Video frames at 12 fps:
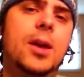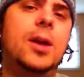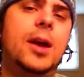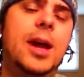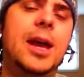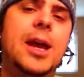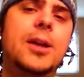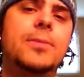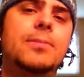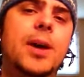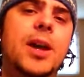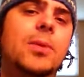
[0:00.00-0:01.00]
I
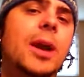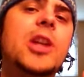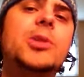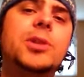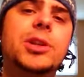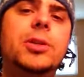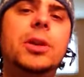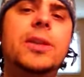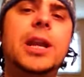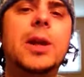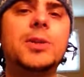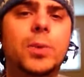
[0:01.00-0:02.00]
had my graduate degree
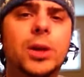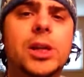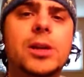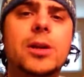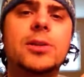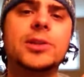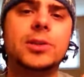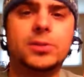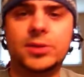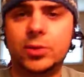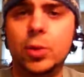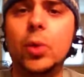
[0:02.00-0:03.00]
that I was working on,
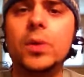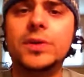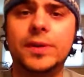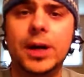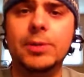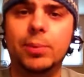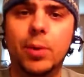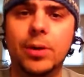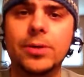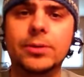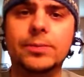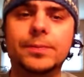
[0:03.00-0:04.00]
so school was very
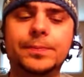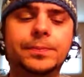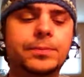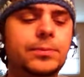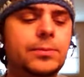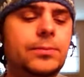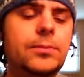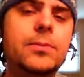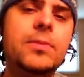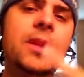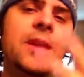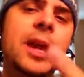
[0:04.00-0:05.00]
important.
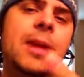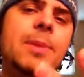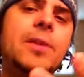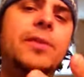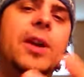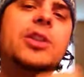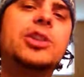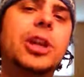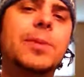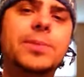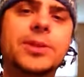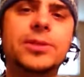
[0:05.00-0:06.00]
And I had my
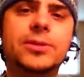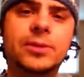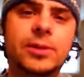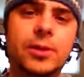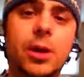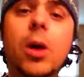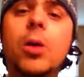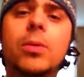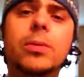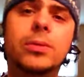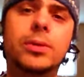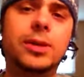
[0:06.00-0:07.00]
friendships.
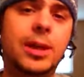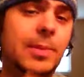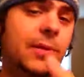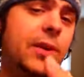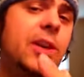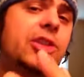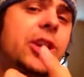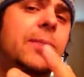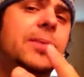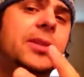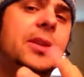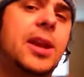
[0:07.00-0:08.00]
Oh, my
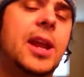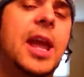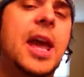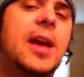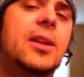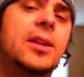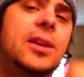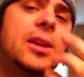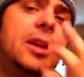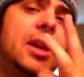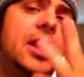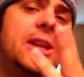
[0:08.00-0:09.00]
friendships. And I had
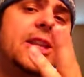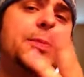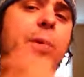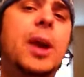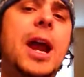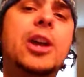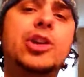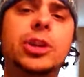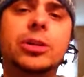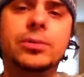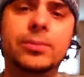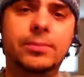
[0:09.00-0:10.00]

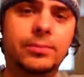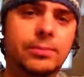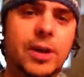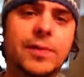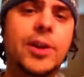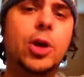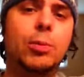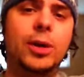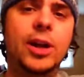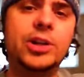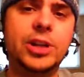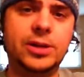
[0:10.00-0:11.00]
Inspiration, my video
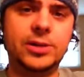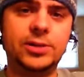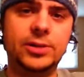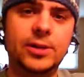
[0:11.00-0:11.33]
project.